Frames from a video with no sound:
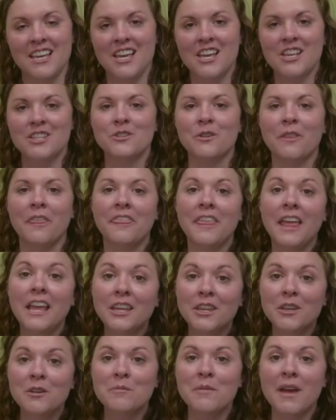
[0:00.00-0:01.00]
So
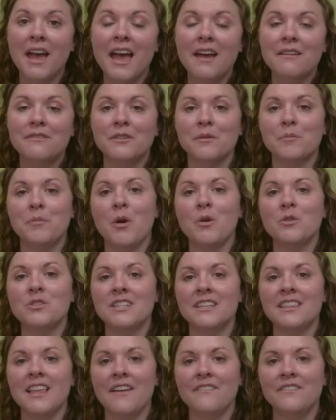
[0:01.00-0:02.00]
thank you, Matt, for
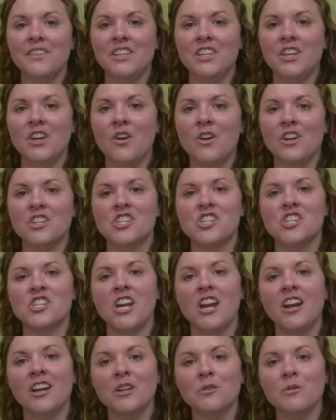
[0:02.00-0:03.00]
posting that video and
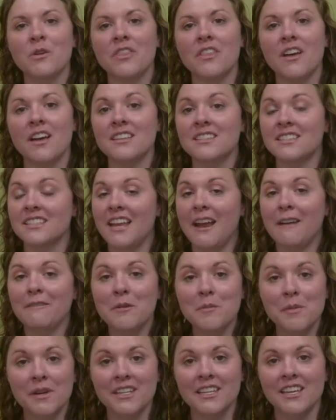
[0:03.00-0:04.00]
sharing with us and
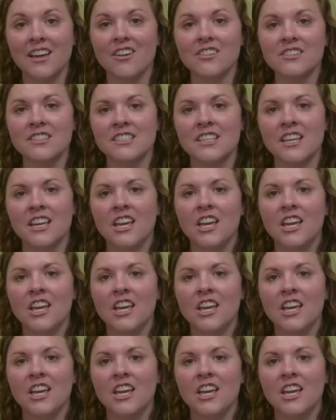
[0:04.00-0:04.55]
everybody else